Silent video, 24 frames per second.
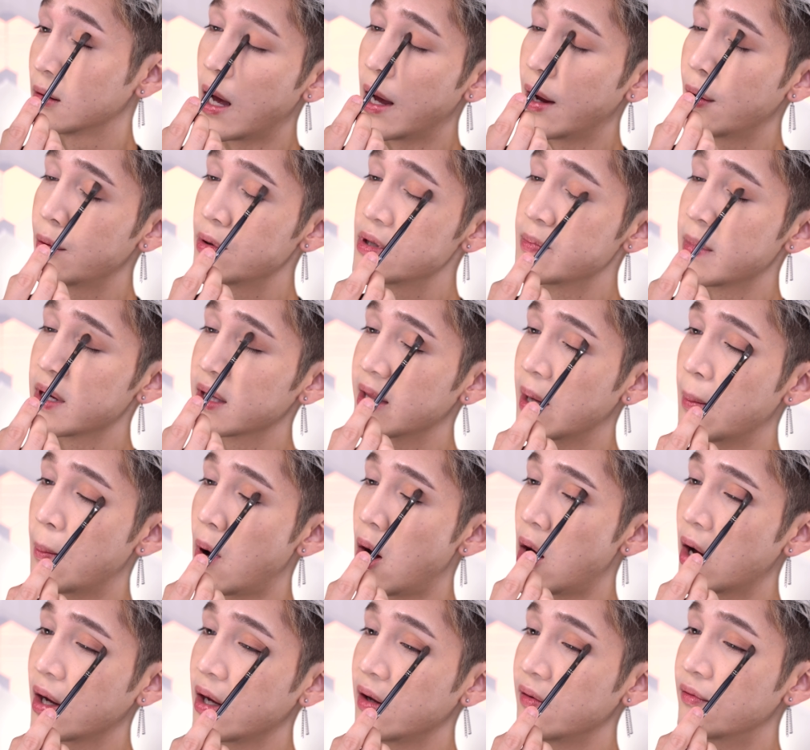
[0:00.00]
I always make that
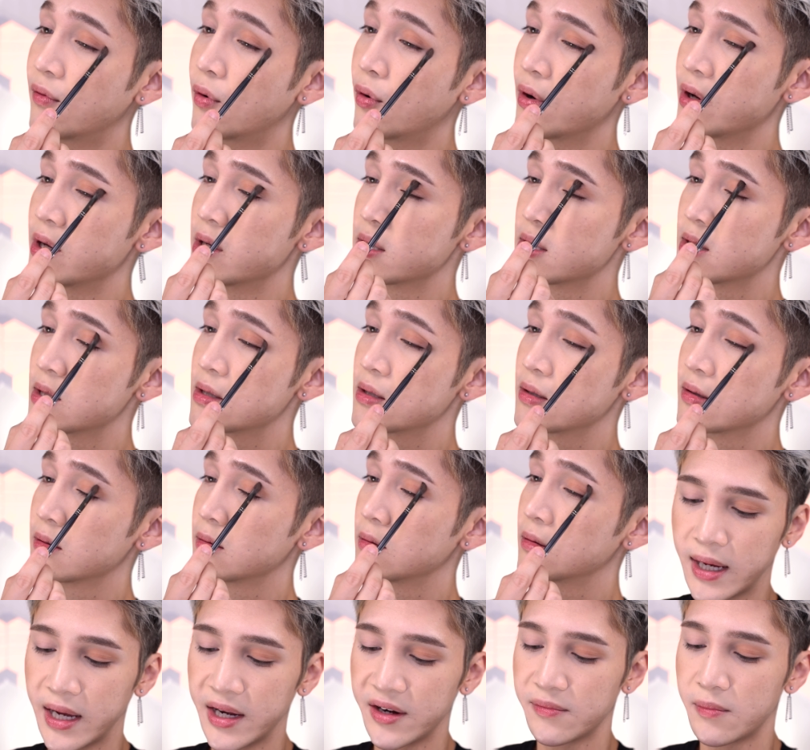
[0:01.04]
mocking voice,
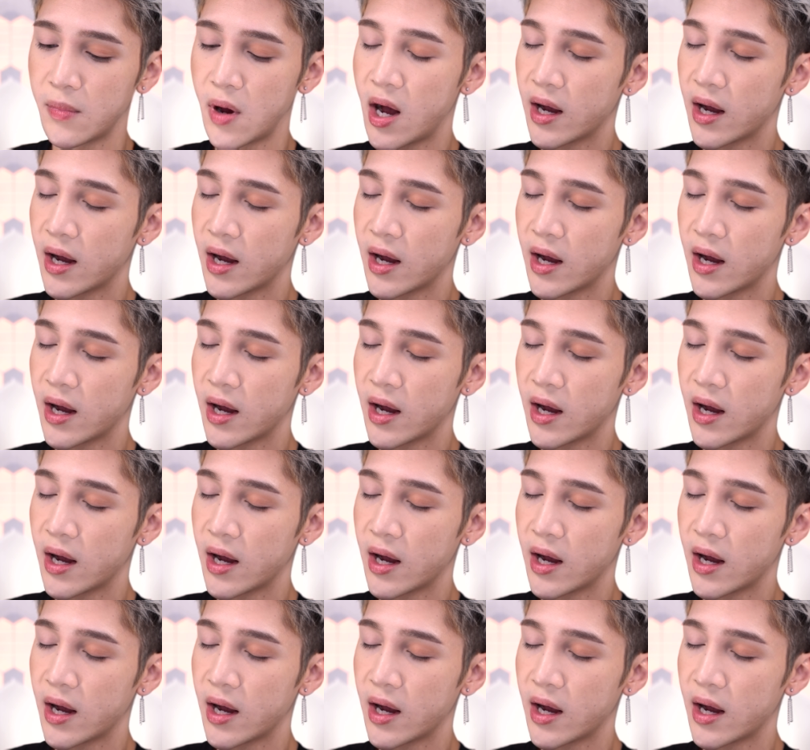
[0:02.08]
kind of